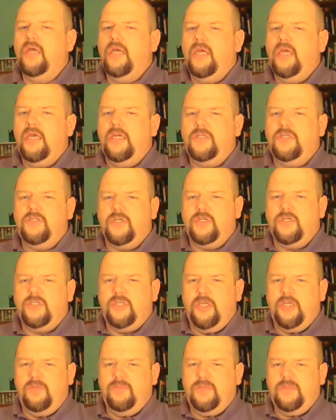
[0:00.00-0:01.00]
it just
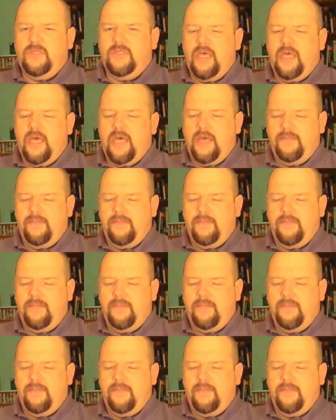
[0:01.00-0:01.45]
seems that